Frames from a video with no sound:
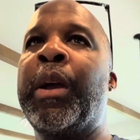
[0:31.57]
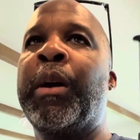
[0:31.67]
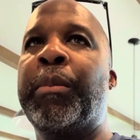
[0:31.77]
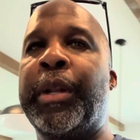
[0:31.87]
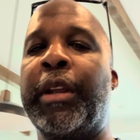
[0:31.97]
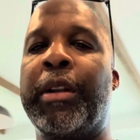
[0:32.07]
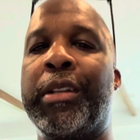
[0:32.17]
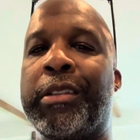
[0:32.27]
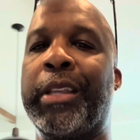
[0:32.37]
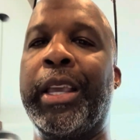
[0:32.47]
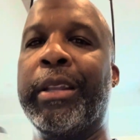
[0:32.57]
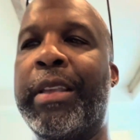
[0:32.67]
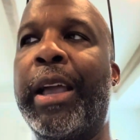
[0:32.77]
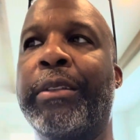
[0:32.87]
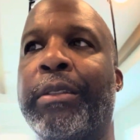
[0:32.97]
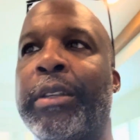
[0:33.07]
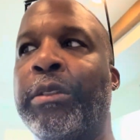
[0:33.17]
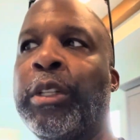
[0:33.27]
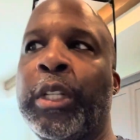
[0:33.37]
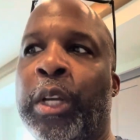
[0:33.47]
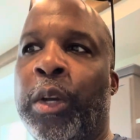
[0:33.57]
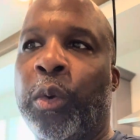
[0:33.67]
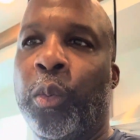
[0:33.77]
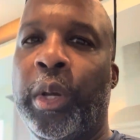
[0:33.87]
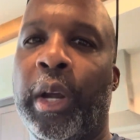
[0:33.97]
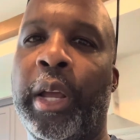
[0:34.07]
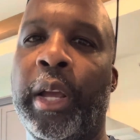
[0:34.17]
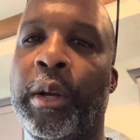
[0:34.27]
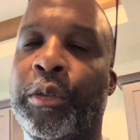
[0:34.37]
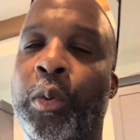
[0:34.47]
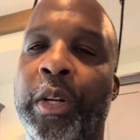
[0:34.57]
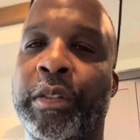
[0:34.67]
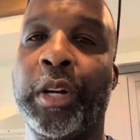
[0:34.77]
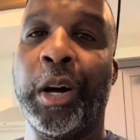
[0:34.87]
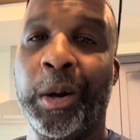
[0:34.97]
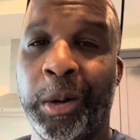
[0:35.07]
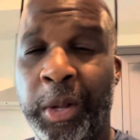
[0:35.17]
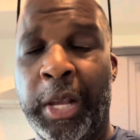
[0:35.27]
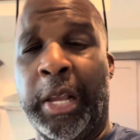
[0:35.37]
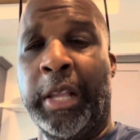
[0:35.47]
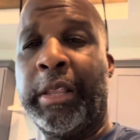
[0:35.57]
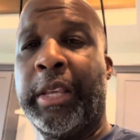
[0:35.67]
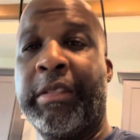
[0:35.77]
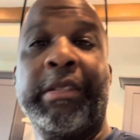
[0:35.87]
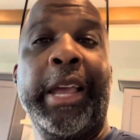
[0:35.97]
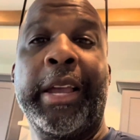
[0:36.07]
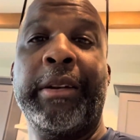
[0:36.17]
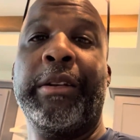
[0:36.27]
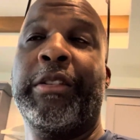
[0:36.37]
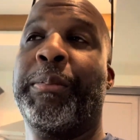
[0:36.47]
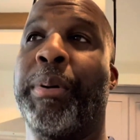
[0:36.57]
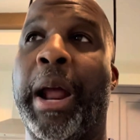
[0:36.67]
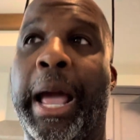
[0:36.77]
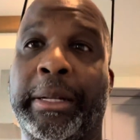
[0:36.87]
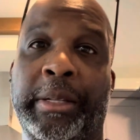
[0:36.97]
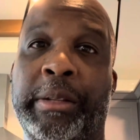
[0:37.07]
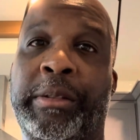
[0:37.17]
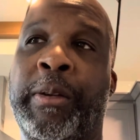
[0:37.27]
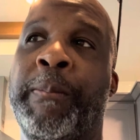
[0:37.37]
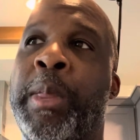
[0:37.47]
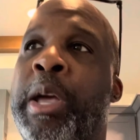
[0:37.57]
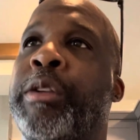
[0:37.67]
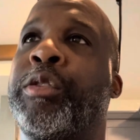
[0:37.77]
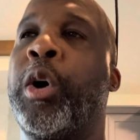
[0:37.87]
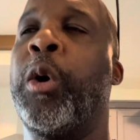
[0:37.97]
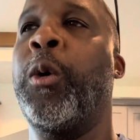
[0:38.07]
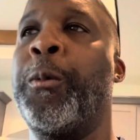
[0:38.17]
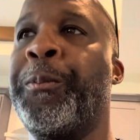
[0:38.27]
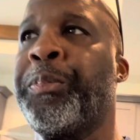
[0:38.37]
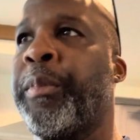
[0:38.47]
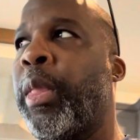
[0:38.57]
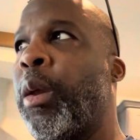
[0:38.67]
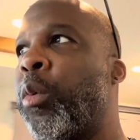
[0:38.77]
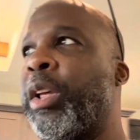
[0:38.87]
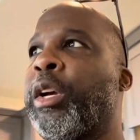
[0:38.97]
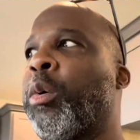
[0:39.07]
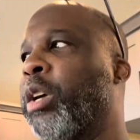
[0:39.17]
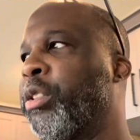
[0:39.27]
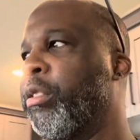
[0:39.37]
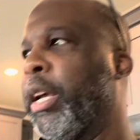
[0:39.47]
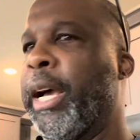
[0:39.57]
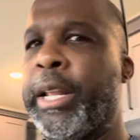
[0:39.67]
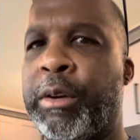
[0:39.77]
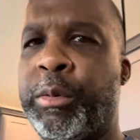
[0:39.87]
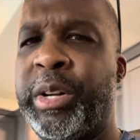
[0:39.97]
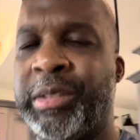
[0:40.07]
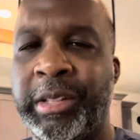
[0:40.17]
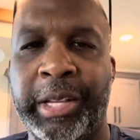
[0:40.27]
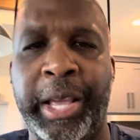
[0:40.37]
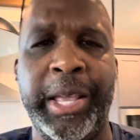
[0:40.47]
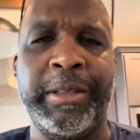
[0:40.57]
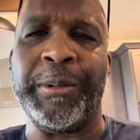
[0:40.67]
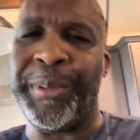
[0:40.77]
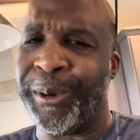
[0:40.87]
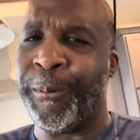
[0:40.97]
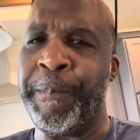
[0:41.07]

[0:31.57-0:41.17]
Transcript: But here in the state of Texas, we are held to what's called the standards of practice. So one of the questions I got here recently said, hey, Tamil,